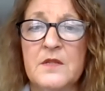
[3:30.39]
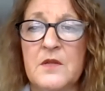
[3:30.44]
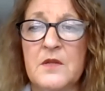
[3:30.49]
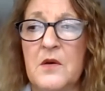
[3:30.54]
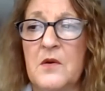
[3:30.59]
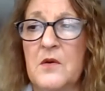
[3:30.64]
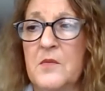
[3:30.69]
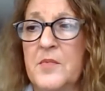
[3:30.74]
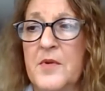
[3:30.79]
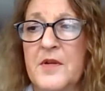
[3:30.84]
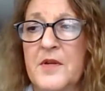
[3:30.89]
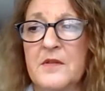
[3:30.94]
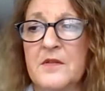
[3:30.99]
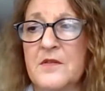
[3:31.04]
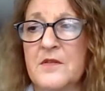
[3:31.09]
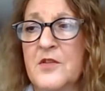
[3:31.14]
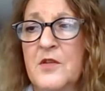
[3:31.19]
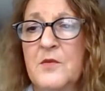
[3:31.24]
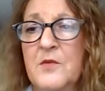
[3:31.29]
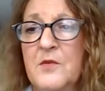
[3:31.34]
So, but
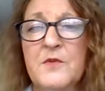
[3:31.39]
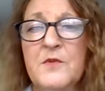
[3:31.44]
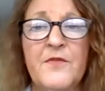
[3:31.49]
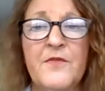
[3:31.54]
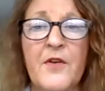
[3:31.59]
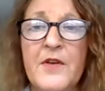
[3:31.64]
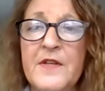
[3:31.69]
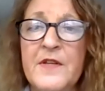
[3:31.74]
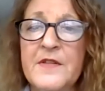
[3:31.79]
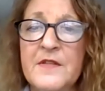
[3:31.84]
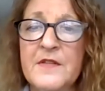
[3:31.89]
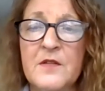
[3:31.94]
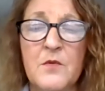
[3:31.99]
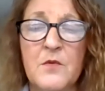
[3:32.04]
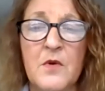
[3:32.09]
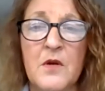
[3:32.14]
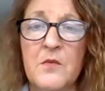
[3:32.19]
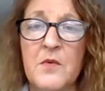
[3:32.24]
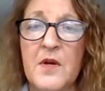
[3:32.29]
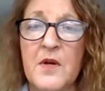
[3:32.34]
she was very easy to
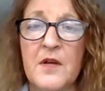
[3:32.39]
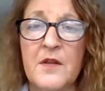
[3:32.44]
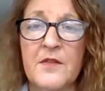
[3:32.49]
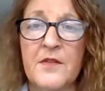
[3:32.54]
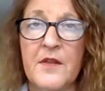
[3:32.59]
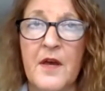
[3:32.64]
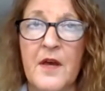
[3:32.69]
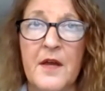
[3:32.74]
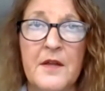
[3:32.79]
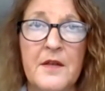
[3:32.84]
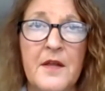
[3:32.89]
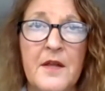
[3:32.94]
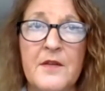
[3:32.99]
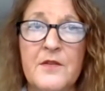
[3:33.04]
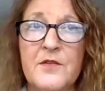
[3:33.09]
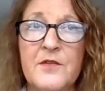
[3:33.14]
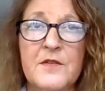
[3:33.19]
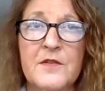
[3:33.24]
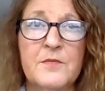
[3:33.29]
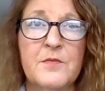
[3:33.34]
work with.
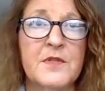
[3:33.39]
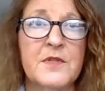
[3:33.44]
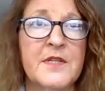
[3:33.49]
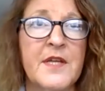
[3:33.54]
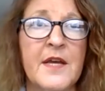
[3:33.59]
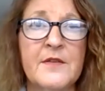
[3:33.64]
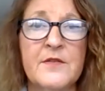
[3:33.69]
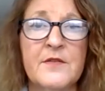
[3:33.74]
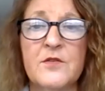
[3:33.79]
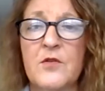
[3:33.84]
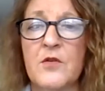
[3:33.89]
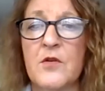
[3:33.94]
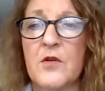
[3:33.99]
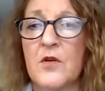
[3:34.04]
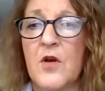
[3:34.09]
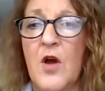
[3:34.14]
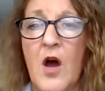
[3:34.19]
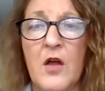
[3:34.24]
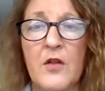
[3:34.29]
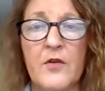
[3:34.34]
I just would text her or
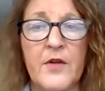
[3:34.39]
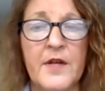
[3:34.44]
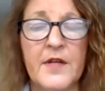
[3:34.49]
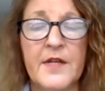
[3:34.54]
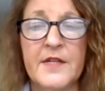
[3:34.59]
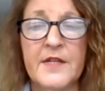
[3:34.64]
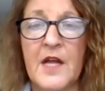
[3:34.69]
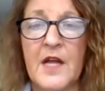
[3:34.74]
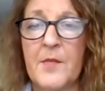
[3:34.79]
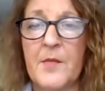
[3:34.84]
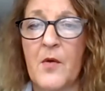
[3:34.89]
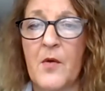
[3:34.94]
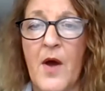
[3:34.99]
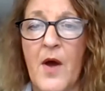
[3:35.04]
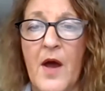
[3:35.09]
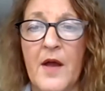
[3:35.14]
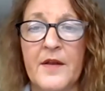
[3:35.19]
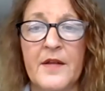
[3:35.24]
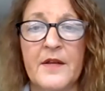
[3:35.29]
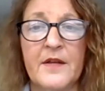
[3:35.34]
call her anytime I
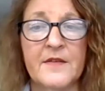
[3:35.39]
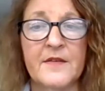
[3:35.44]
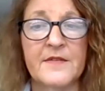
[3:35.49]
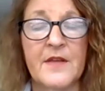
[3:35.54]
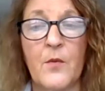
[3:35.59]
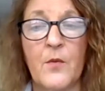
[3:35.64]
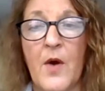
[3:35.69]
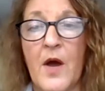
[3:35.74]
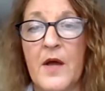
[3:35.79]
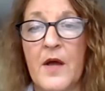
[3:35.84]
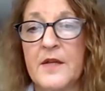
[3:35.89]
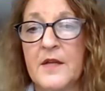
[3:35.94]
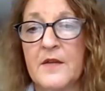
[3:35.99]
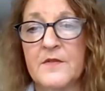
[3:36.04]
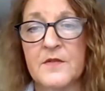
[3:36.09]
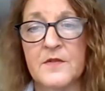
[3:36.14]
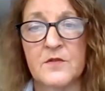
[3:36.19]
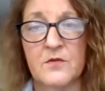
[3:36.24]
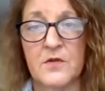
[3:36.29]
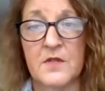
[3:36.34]
wanted, because I wanted to get the
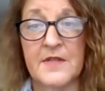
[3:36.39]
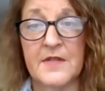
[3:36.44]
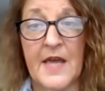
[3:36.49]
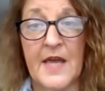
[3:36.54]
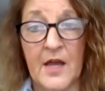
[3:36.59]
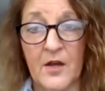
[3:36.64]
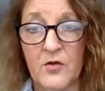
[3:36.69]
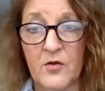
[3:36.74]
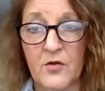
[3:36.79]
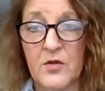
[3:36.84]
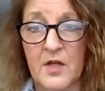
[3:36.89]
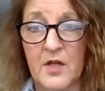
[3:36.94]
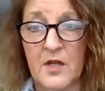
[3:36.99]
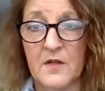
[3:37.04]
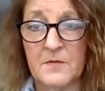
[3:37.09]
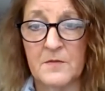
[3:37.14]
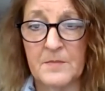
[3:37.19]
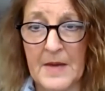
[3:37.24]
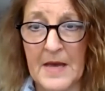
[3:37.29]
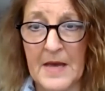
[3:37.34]
story as
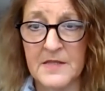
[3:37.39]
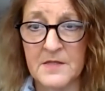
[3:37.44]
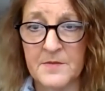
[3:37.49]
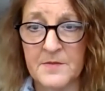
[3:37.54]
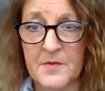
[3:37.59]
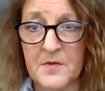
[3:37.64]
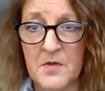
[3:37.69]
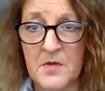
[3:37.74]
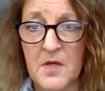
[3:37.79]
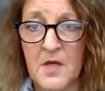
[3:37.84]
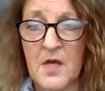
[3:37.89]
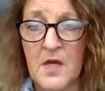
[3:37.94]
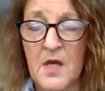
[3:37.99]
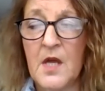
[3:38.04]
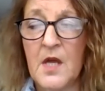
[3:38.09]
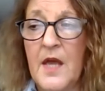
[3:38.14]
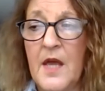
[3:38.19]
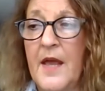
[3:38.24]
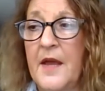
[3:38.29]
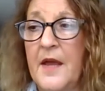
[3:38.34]
accurately as possible.
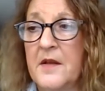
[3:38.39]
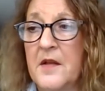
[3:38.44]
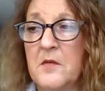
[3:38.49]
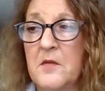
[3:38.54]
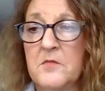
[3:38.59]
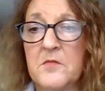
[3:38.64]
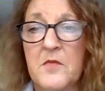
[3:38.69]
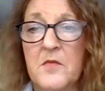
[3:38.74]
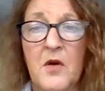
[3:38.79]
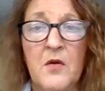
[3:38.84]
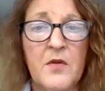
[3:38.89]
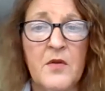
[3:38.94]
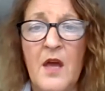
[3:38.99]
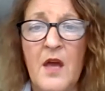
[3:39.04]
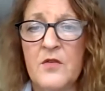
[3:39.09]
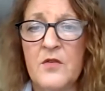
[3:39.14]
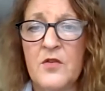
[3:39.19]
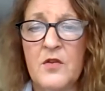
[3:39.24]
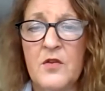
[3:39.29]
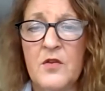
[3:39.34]
And oh
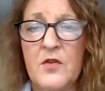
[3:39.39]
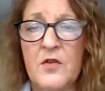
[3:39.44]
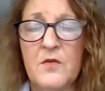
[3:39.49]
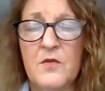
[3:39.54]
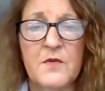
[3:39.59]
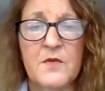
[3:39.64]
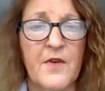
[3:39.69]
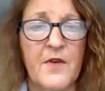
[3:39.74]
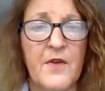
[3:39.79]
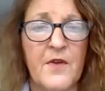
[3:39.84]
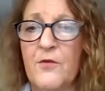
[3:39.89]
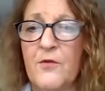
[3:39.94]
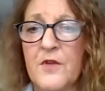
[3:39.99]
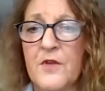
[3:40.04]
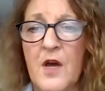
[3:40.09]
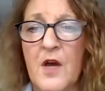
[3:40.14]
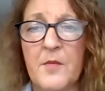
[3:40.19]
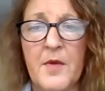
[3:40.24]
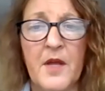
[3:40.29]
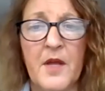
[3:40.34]
yeah, she was very
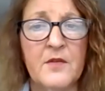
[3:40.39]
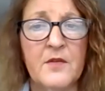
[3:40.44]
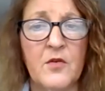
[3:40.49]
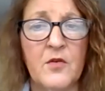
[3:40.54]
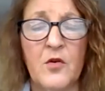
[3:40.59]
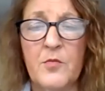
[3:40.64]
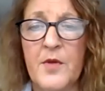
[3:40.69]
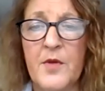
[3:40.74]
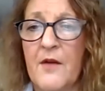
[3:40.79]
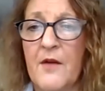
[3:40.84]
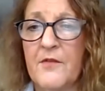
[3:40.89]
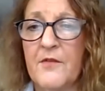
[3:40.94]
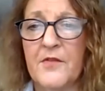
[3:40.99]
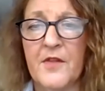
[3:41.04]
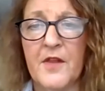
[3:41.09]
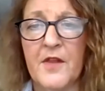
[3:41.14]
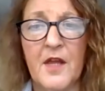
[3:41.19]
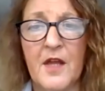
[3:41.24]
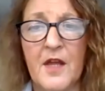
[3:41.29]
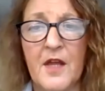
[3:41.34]
forthcoming, told me
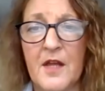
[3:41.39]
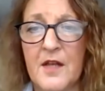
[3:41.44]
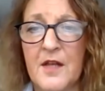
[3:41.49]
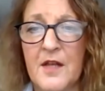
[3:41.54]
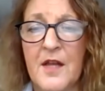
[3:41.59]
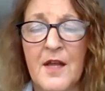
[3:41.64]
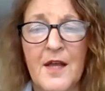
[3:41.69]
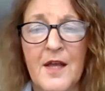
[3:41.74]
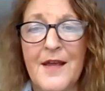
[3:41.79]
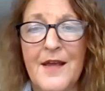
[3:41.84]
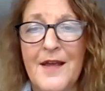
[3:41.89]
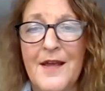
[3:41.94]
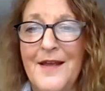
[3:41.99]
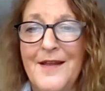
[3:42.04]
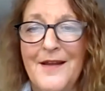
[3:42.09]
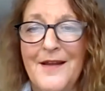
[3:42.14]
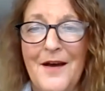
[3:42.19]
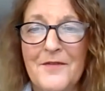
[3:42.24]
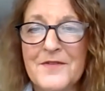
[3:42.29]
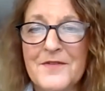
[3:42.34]
everything.
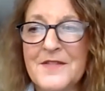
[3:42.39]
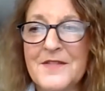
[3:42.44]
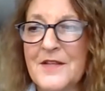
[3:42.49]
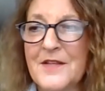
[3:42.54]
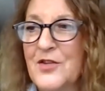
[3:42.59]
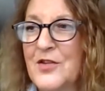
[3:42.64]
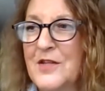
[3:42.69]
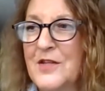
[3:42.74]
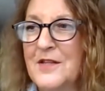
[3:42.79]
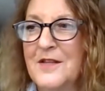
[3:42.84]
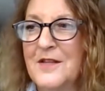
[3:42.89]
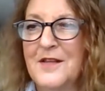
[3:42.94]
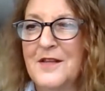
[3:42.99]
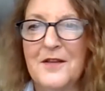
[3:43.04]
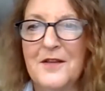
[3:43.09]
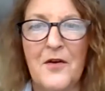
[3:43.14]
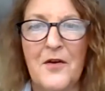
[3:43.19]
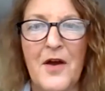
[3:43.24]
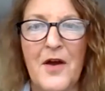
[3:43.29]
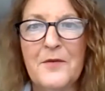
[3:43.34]
And all of a sudden she,
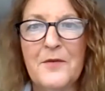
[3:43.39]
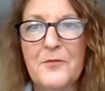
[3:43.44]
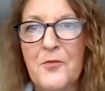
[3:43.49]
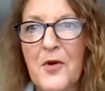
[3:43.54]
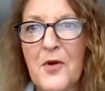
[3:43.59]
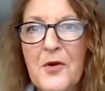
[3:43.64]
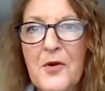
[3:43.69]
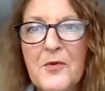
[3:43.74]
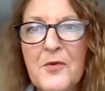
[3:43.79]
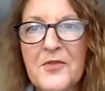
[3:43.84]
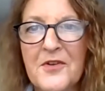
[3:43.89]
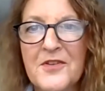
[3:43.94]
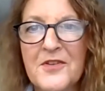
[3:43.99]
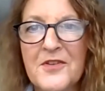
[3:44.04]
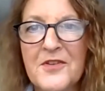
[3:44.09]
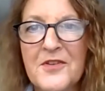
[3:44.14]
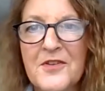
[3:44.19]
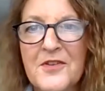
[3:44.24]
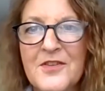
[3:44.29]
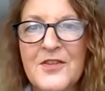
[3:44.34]
I'd work with her
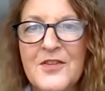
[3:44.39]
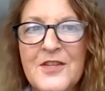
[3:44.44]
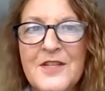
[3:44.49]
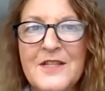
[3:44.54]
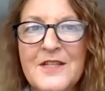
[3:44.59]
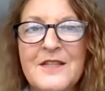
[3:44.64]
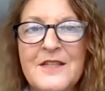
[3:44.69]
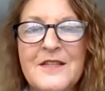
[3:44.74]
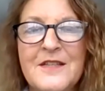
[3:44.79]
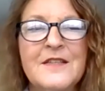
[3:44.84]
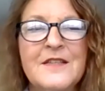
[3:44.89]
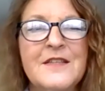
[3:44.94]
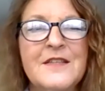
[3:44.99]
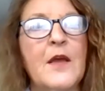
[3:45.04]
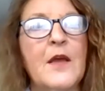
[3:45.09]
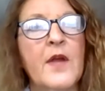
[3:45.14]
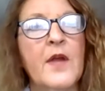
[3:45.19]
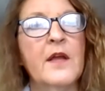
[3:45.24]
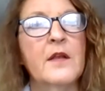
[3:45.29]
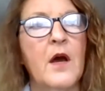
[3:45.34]
and she'd say,
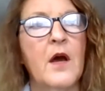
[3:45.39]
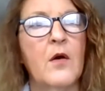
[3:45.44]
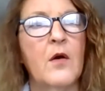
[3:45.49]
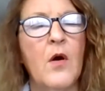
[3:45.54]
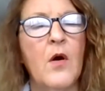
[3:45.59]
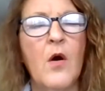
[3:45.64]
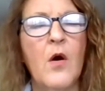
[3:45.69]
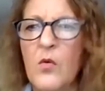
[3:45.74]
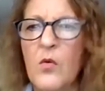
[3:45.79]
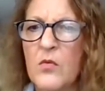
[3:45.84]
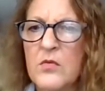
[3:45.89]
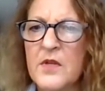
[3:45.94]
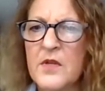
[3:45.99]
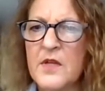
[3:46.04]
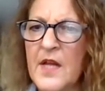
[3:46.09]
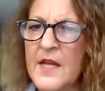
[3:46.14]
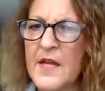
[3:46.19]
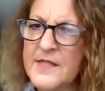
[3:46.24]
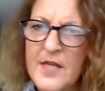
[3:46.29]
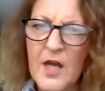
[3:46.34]
okay, now, oh, did I
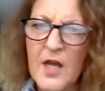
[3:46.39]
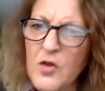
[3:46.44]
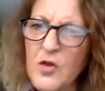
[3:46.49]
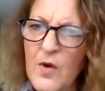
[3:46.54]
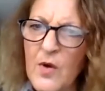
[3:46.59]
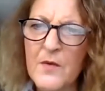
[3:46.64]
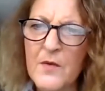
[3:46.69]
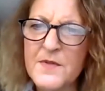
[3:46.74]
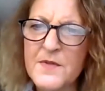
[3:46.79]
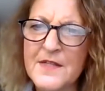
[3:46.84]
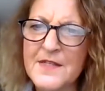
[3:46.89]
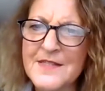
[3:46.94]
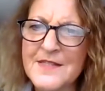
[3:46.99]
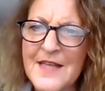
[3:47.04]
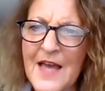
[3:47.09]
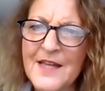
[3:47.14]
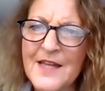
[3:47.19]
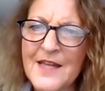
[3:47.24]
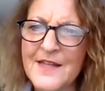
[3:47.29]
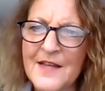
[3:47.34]
tell you I was an
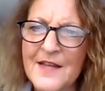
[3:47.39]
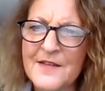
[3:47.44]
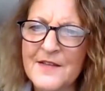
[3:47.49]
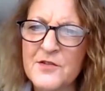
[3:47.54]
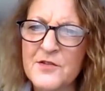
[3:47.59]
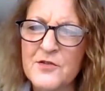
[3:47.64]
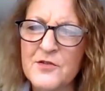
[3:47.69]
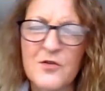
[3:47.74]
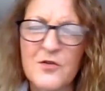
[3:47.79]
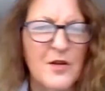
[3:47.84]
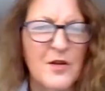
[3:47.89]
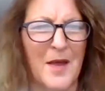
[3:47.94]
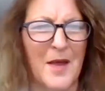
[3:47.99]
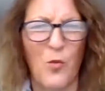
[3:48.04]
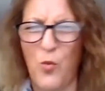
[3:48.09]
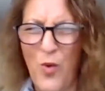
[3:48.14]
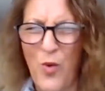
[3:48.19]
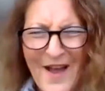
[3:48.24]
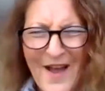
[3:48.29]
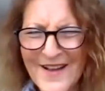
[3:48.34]
exotic dancer too? I'm like,
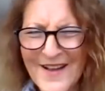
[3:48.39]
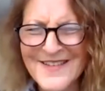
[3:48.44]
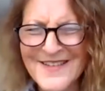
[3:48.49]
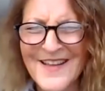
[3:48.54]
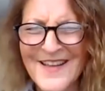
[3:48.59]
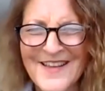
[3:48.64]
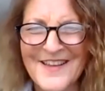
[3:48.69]
what?